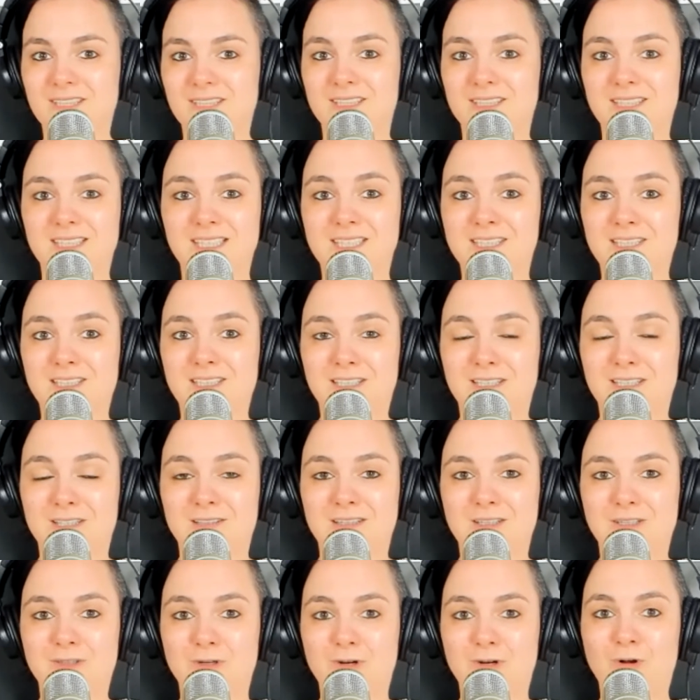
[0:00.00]

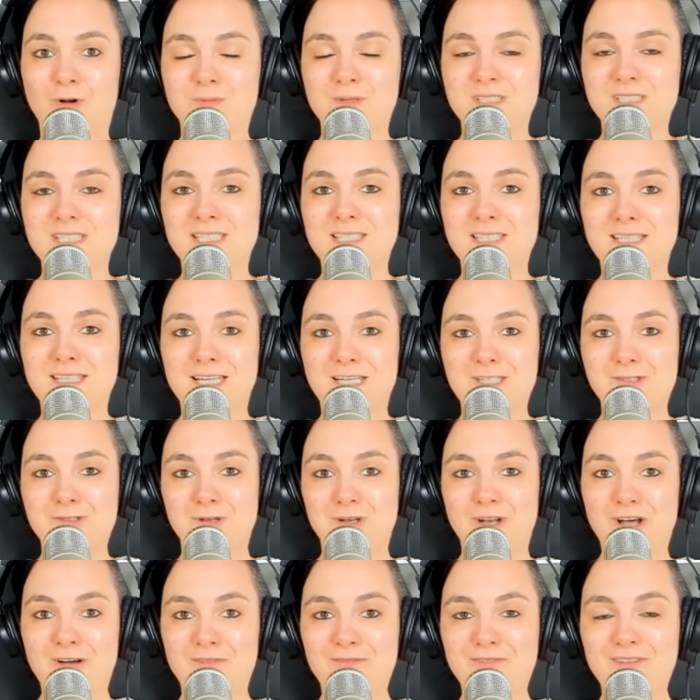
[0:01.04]
in your home city that you
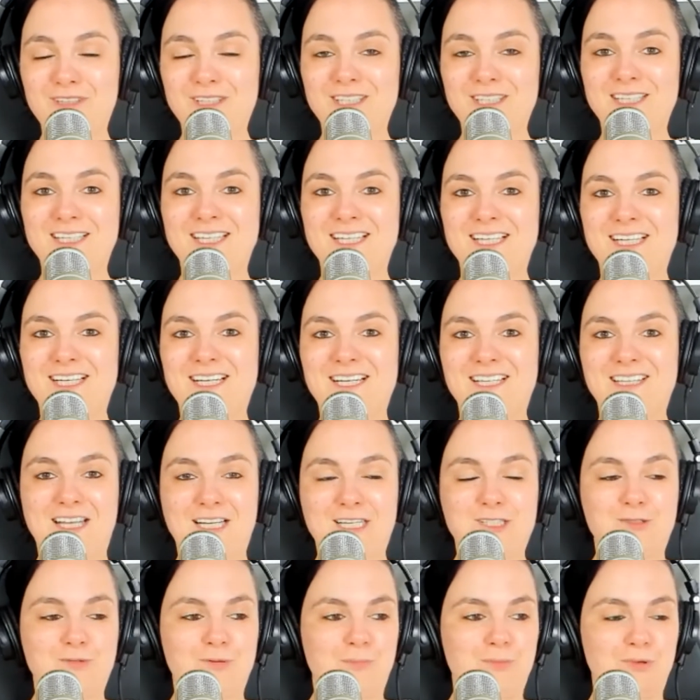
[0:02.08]
loved,
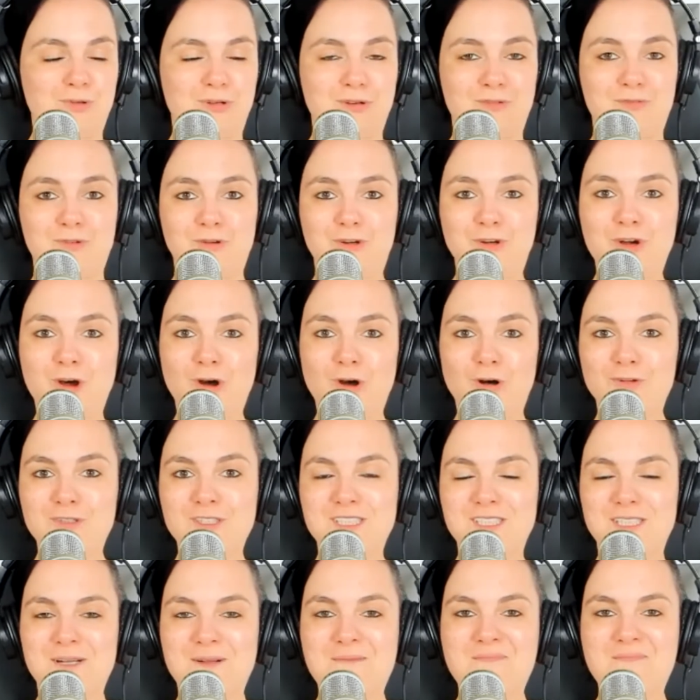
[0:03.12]
next to a beautiful
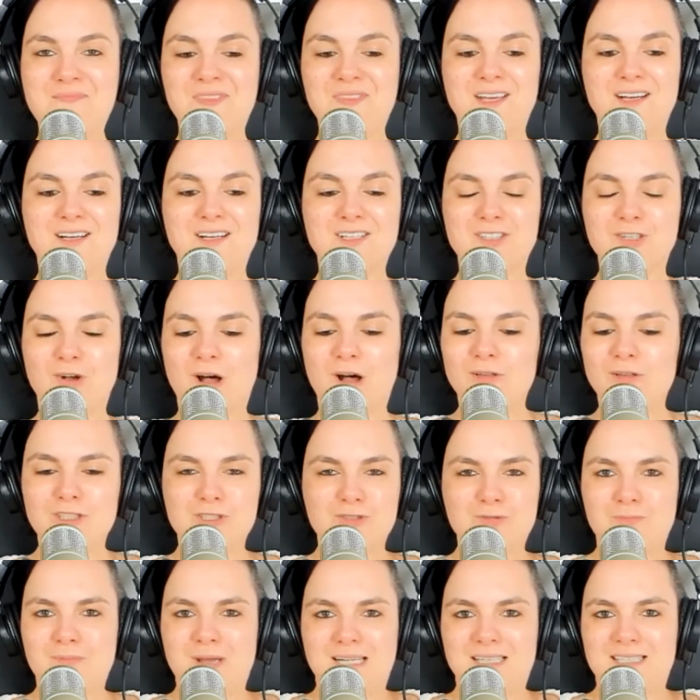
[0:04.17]
coast. So how
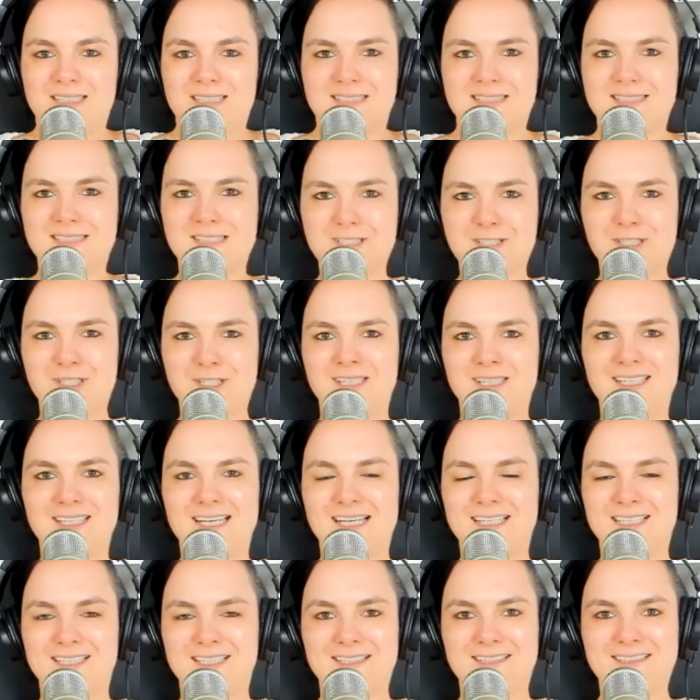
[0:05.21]
did you make the decision in the
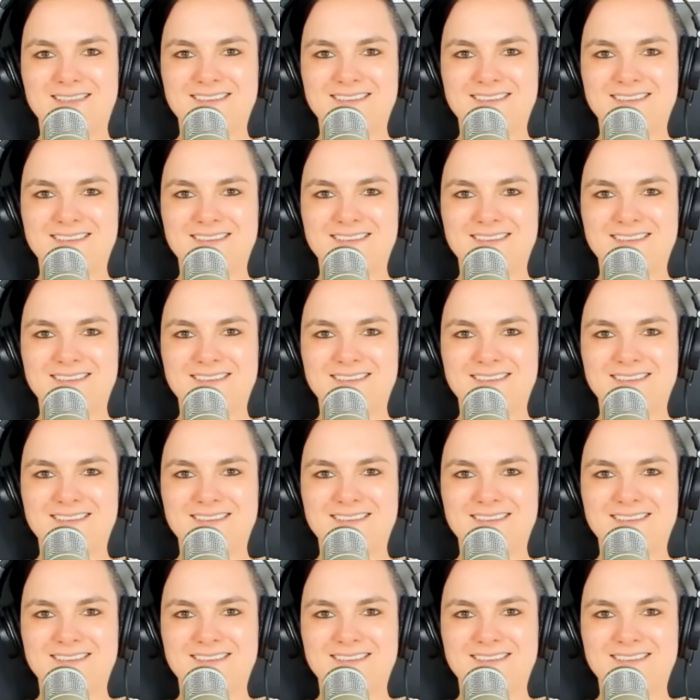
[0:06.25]
end?